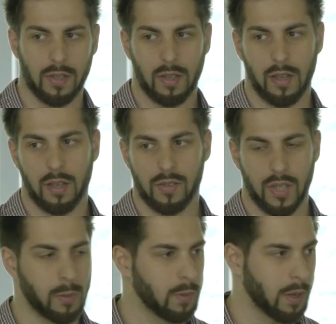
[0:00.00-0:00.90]
is a
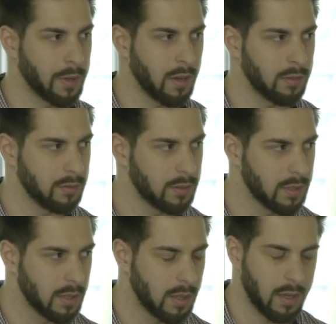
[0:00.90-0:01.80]
sequel going
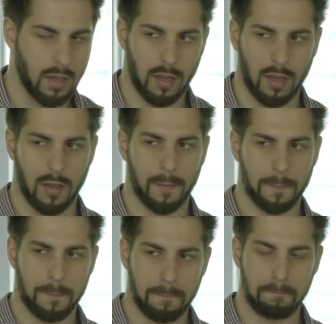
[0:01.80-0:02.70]

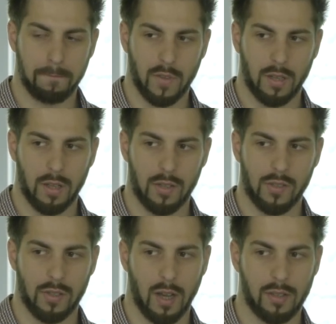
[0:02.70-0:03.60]
on.
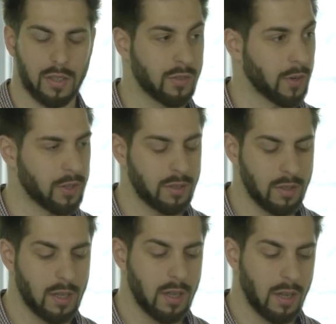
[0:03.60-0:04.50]
It's under construction,